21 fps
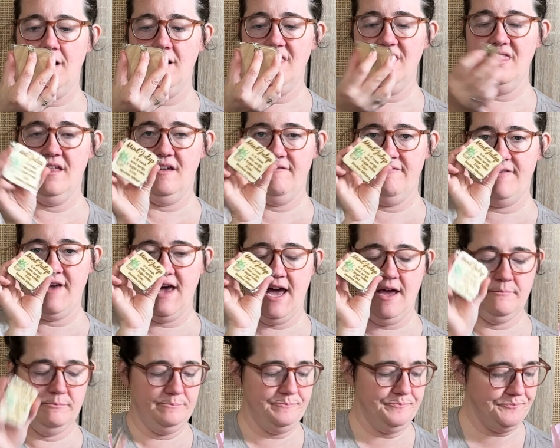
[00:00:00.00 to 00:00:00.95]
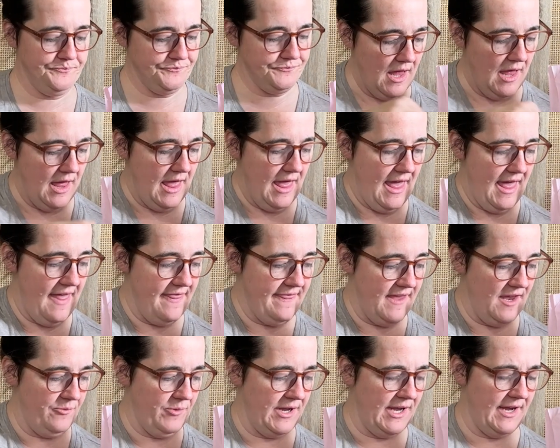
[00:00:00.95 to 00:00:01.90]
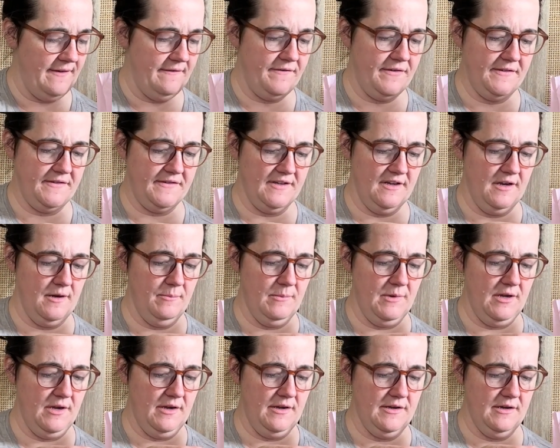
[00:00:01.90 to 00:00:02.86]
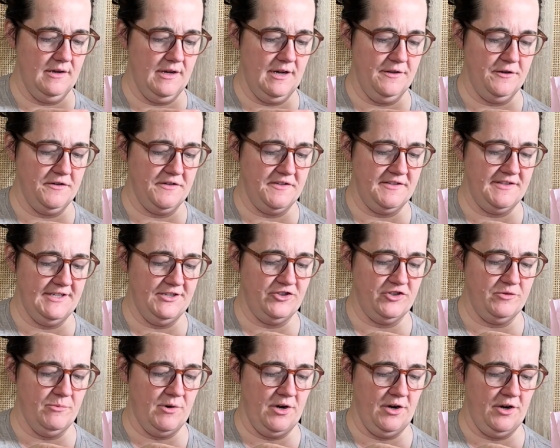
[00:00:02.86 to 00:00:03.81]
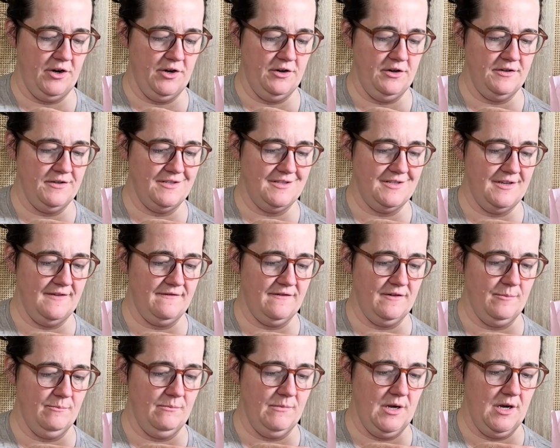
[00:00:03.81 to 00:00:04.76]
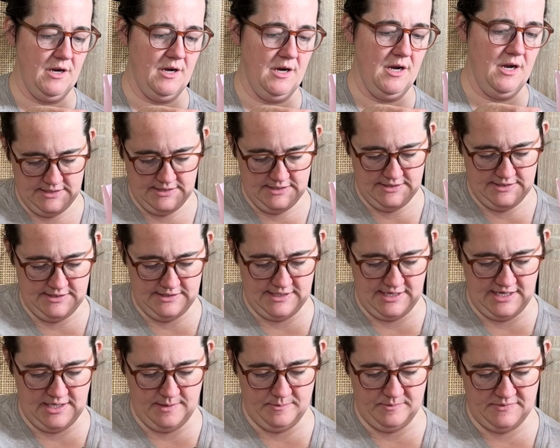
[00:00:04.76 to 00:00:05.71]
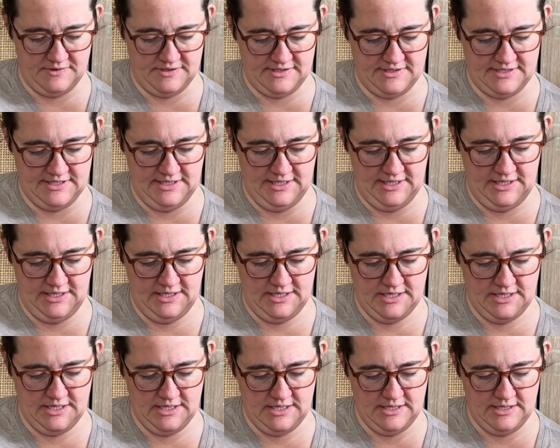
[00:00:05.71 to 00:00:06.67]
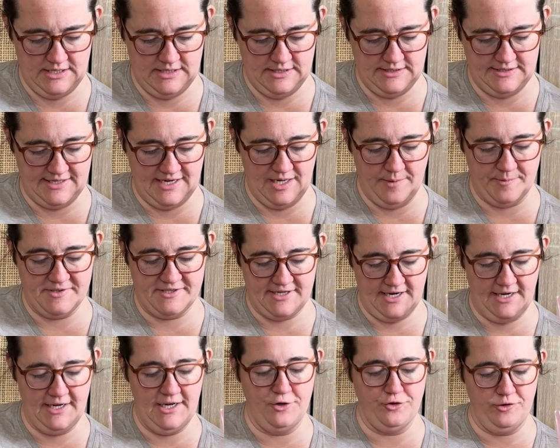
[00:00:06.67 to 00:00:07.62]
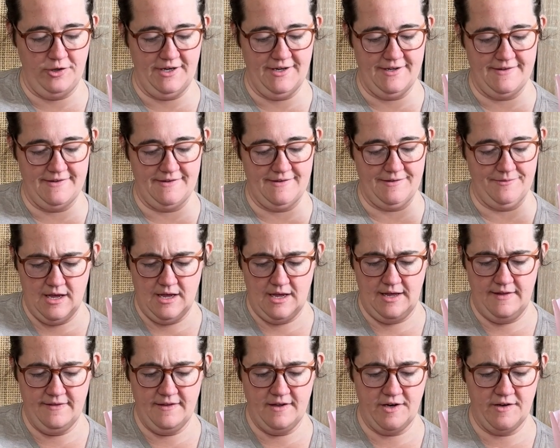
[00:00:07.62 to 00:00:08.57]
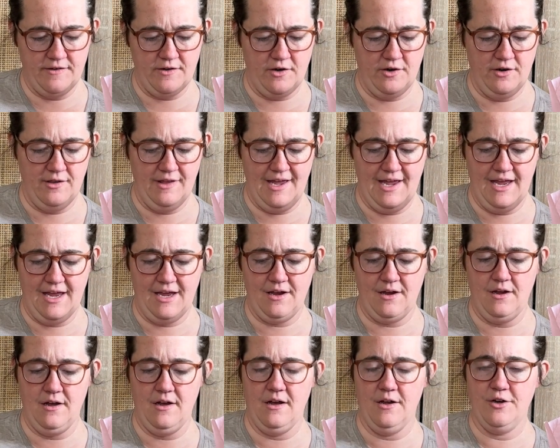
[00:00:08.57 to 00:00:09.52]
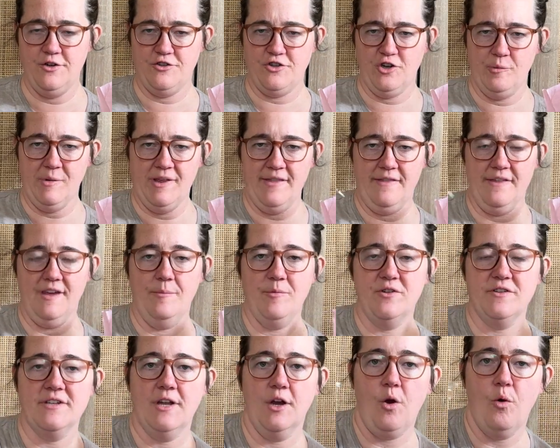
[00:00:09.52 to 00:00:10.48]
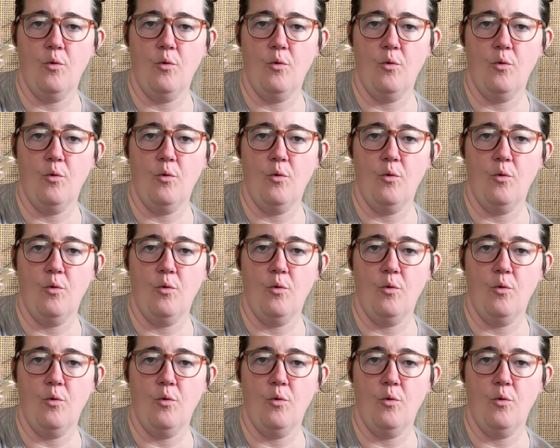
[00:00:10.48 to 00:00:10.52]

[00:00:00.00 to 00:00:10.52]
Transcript: Love that. And then we have some other stitch markers from Sam's Tiny Trinkets. And these are like derby themed. There's like a